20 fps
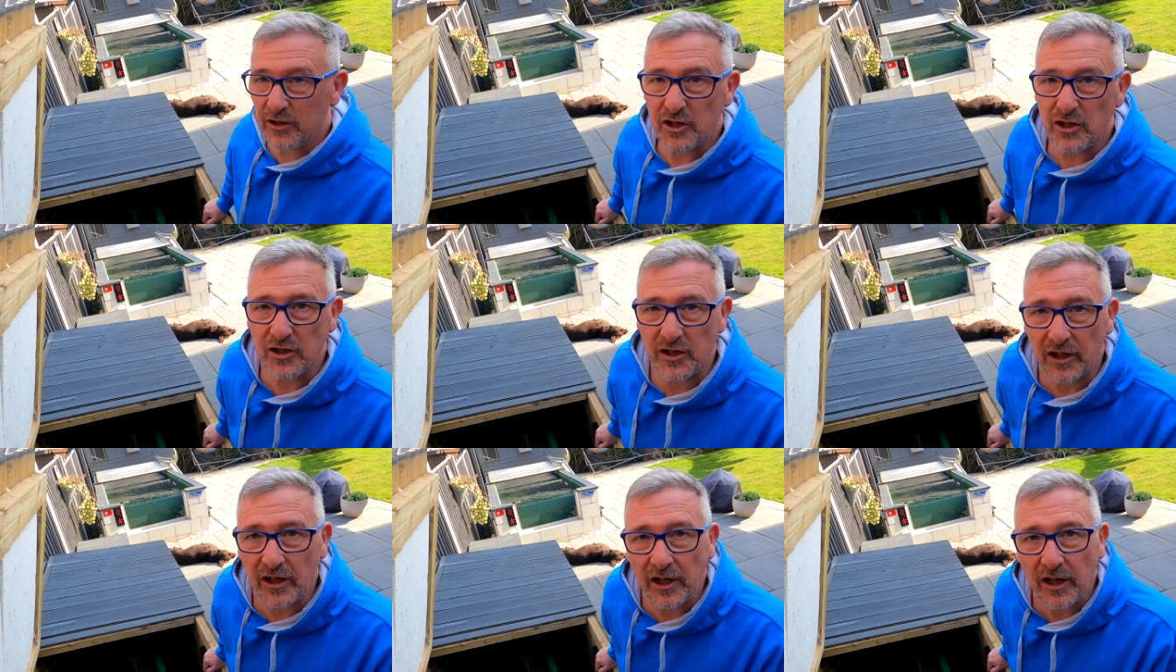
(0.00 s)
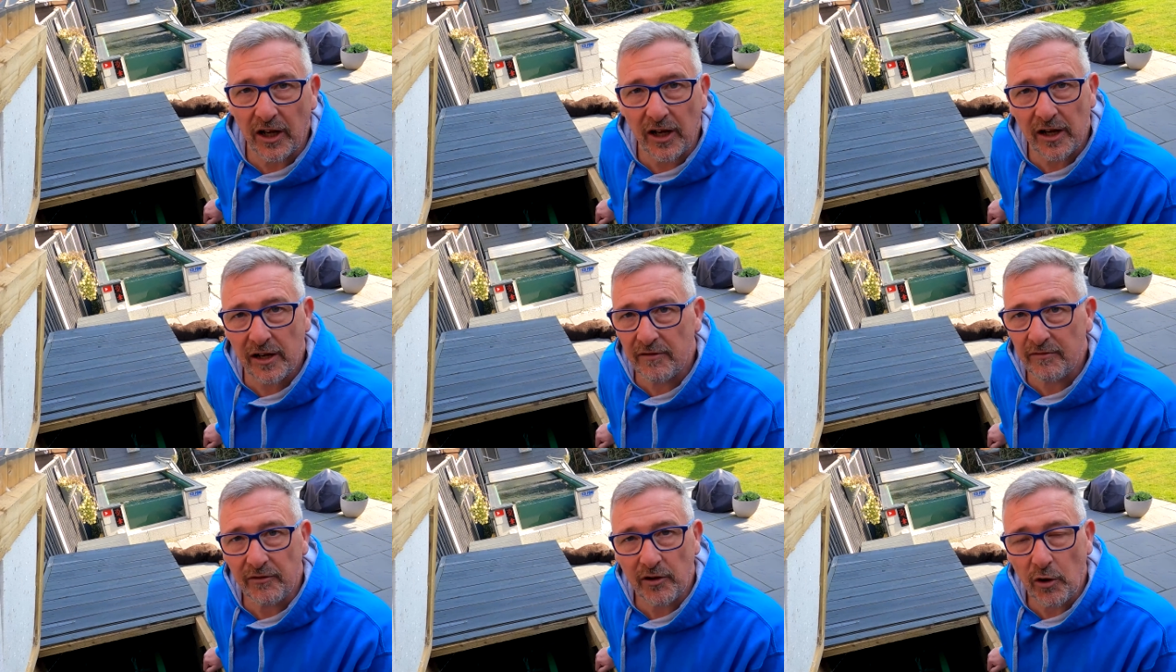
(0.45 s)
Fish are still
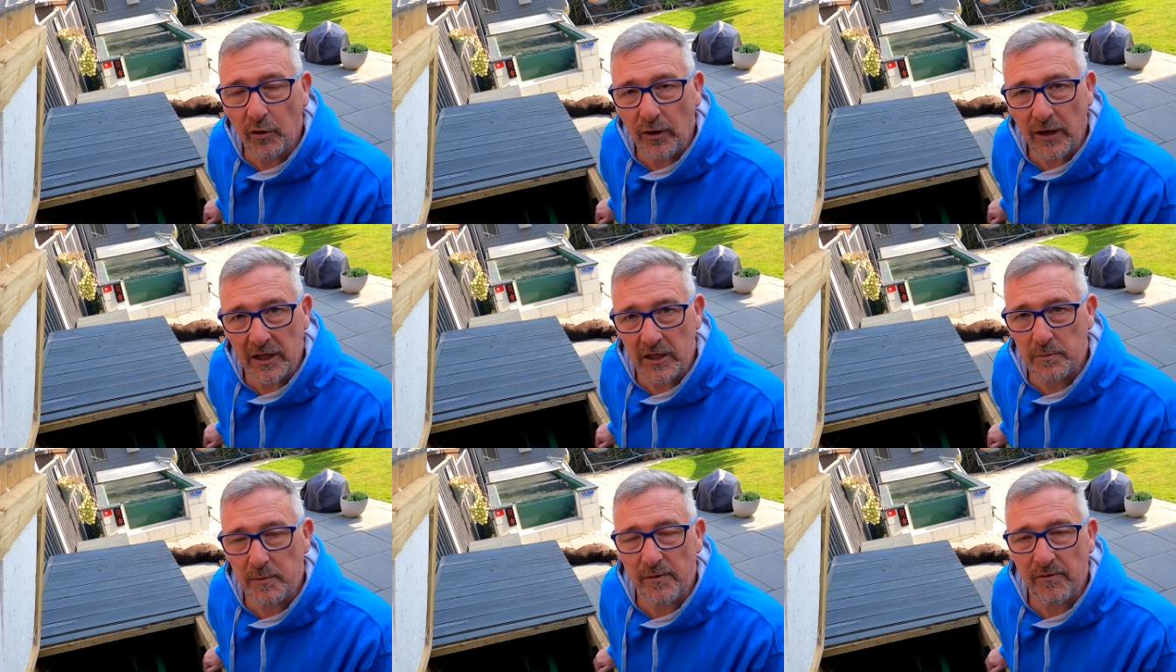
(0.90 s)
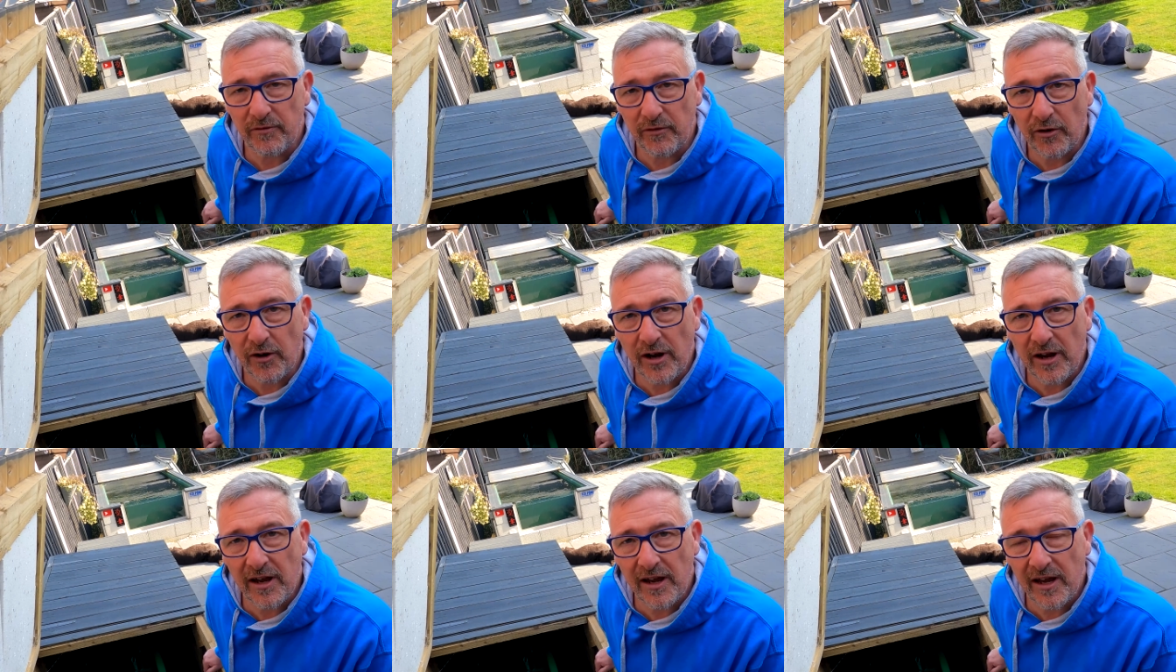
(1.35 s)
alive, no gasping
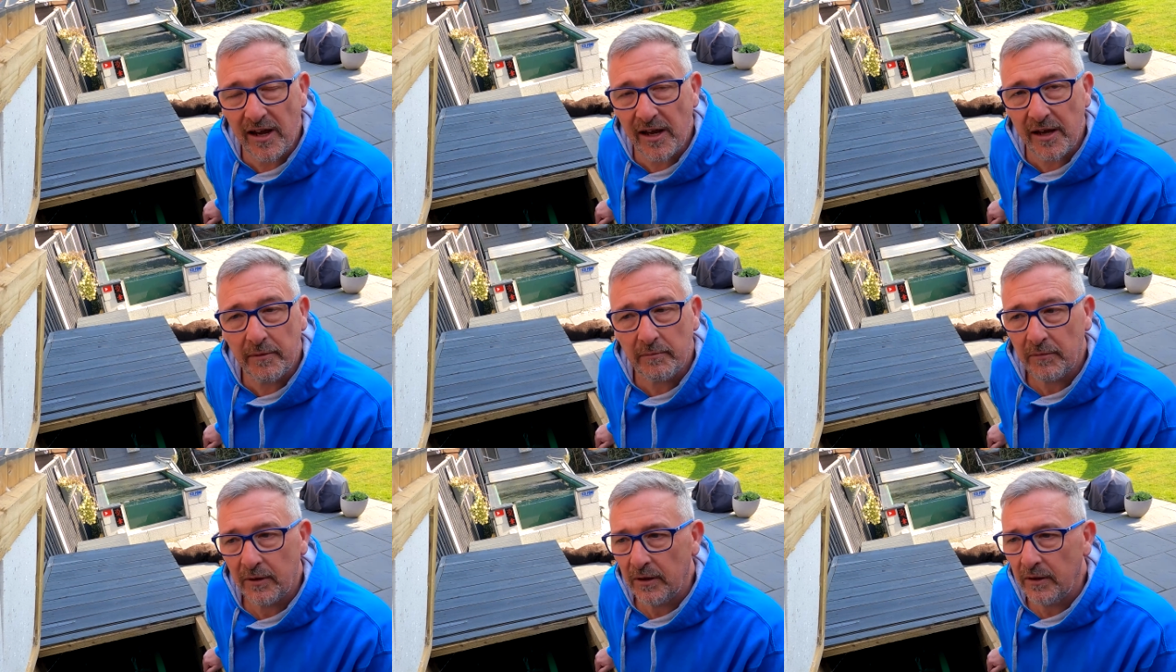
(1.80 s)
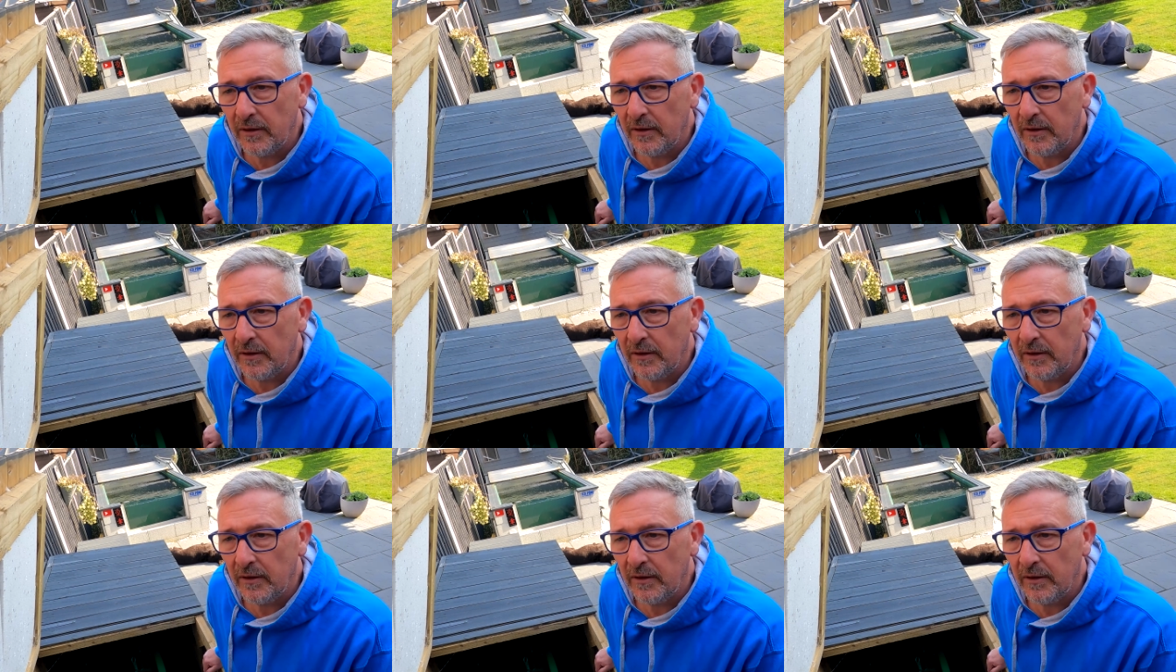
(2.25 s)
for air.